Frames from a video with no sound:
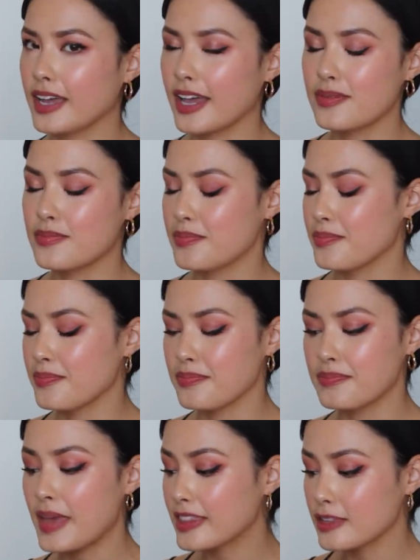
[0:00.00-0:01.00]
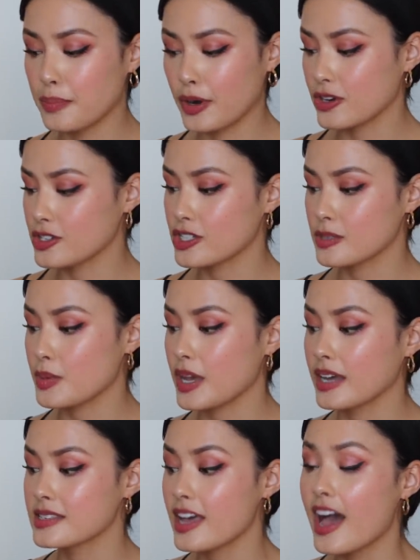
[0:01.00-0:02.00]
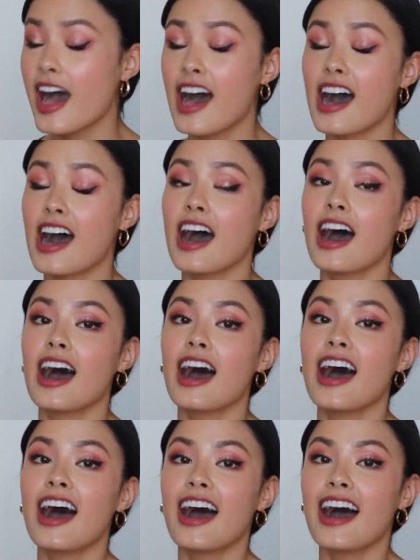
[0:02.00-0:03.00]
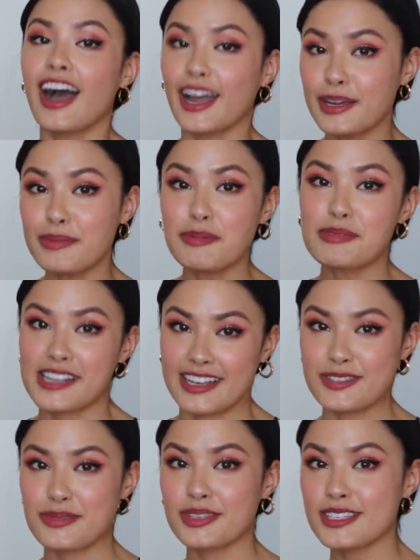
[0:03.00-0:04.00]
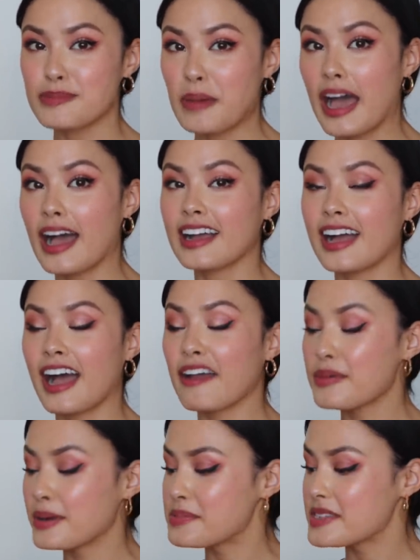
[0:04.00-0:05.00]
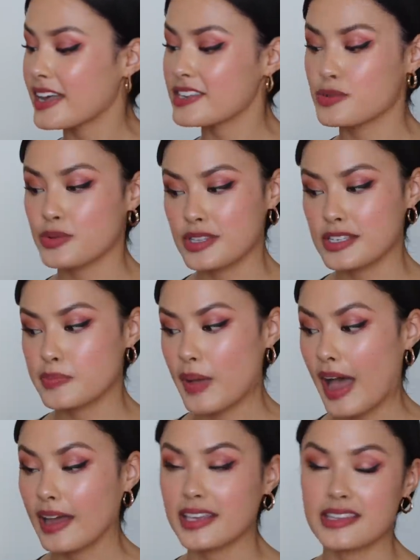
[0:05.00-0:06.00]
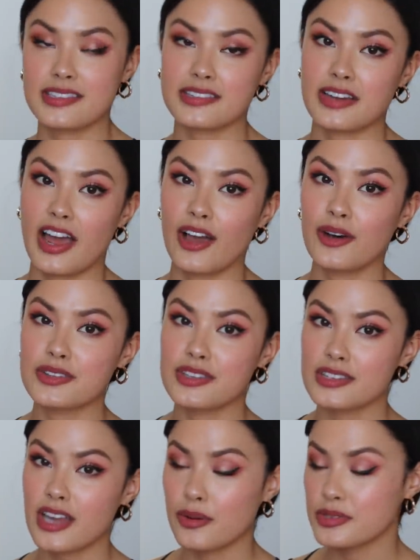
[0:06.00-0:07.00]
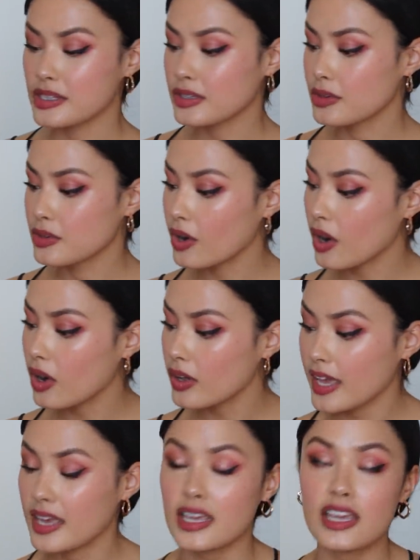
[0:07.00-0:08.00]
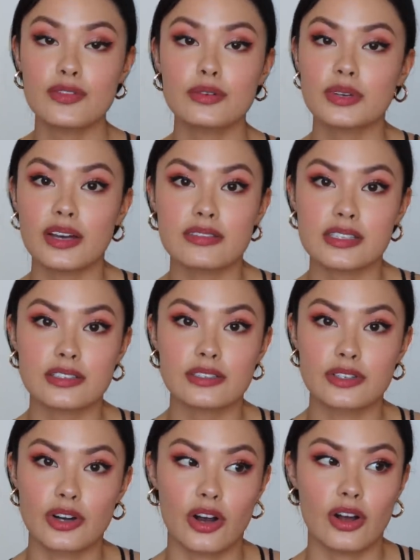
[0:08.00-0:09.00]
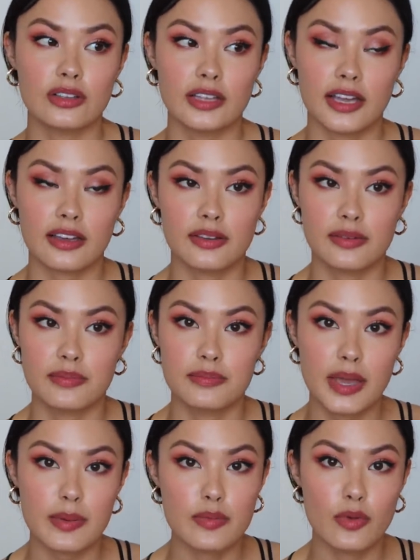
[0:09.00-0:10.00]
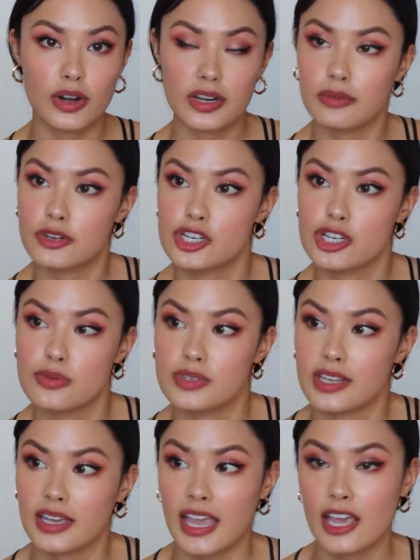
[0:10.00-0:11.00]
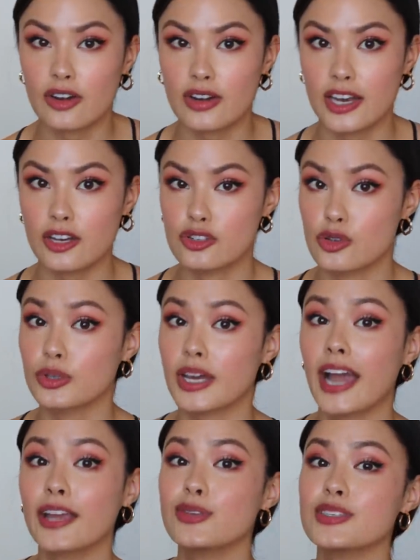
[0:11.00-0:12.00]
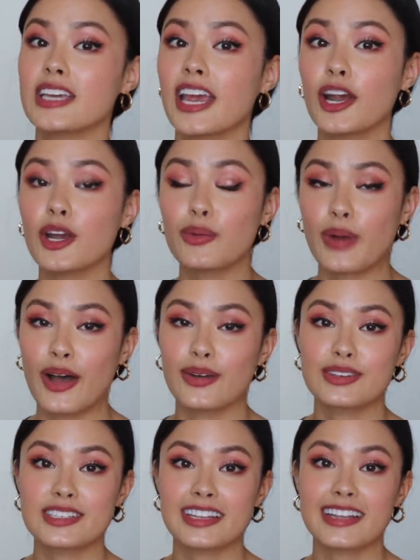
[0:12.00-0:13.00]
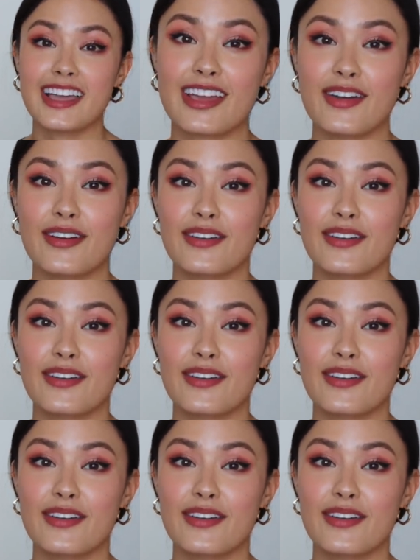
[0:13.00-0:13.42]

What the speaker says: and made the purchase because I am obsessed with this bag. I've been obsessed with this bag and this style since I was a little girl. And even when I was a little girl, like baby Morgan, when she was like 8 or 9 years old, I used to carry around like